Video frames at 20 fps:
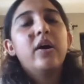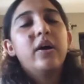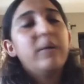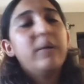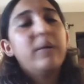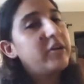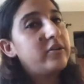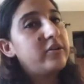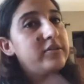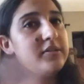
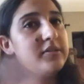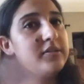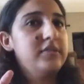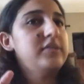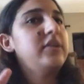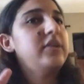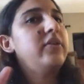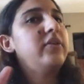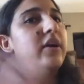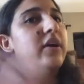because
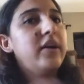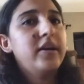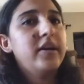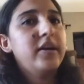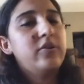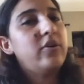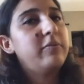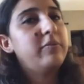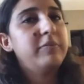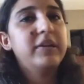Sisera had
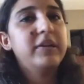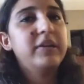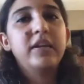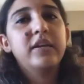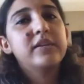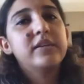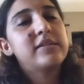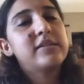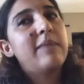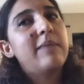not been
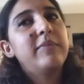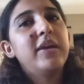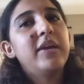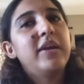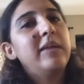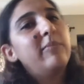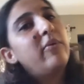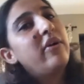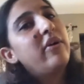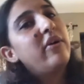leading his army
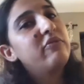anymore.